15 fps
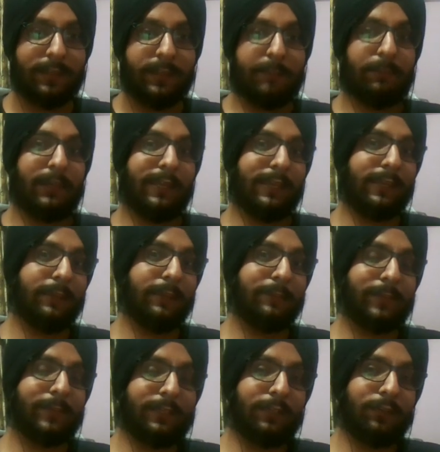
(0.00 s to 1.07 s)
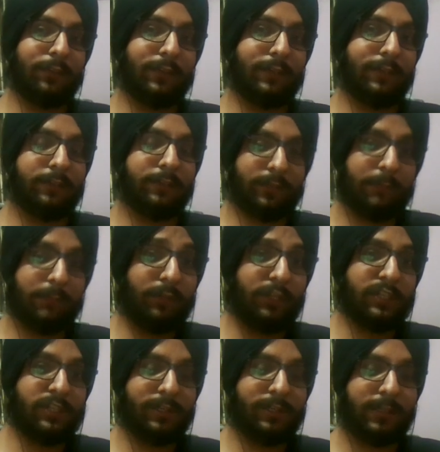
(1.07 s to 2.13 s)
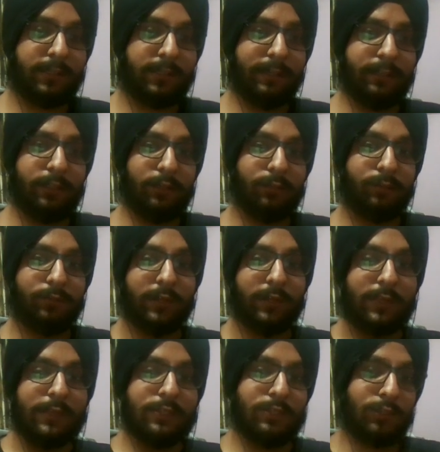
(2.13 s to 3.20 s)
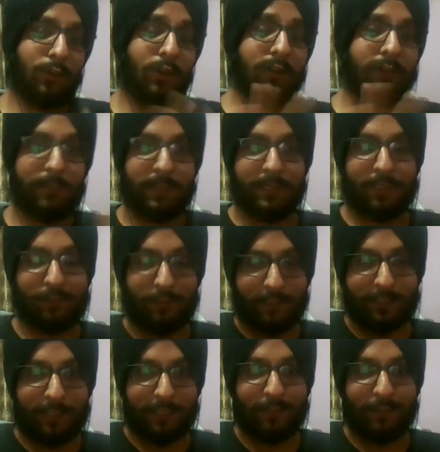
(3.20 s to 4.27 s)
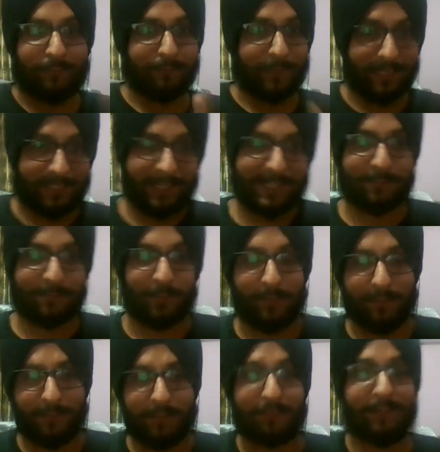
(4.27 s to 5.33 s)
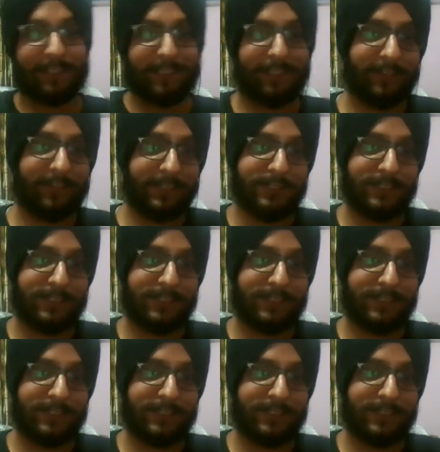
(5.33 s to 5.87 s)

applying particular computational technique to solve a particular kind of matrix problem effectively.